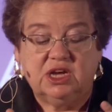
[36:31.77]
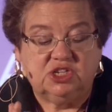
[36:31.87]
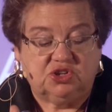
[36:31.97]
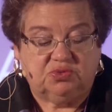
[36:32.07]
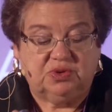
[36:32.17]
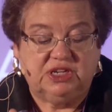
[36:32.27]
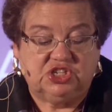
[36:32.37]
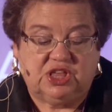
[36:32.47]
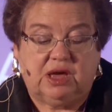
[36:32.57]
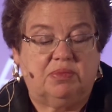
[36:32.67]
to reach
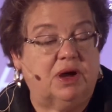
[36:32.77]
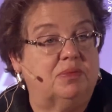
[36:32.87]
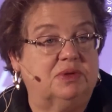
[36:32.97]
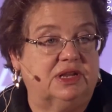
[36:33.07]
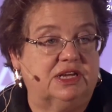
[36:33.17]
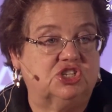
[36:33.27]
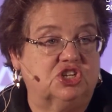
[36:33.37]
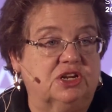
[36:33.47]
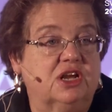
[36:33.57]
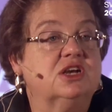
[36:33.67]
that
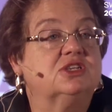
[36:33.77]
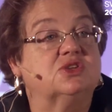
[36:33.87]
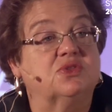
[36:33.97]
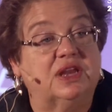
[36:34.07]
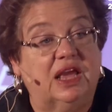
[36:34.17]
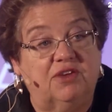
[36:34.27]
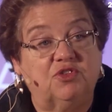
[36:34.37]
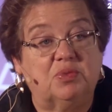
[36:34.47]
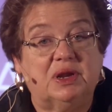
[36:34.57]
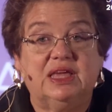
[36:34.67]
population so that
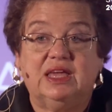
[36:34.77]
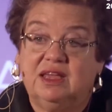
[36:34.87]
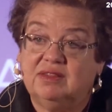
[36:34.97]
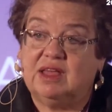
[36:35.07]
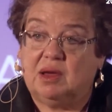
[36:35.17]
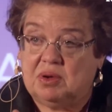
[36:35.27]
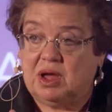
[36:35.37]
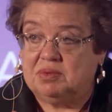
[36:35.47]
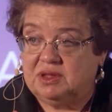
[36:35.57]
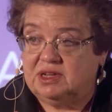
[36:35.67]
everybody in that
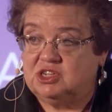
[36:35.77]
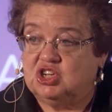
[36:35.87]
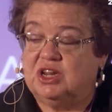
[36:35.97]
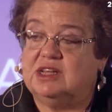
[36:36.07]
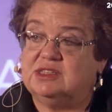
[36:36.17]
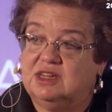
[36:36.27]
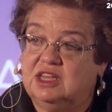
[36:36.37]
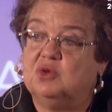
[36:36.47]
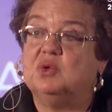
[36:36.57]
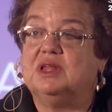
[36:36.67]
population has an
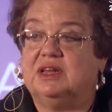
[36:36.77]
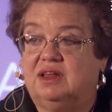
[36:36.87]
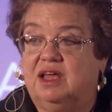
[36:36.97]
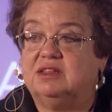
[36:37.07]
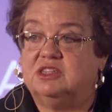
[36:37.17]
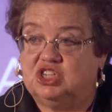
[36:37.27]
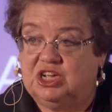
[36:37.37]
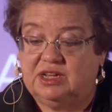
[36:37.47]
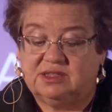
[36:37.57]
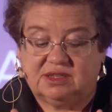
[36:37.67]
equal and likely
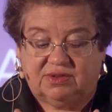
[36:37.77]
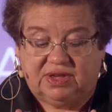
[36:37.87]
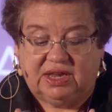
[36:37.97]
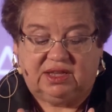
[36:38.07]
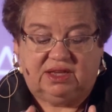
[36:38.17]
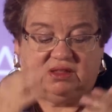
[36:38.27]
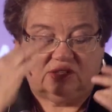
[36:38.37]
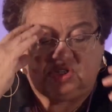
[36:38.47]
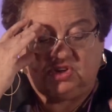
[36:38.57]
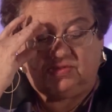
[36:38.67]
chance of getting in the
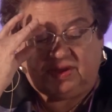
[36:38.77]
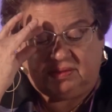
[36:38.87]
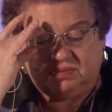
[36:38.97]
survey?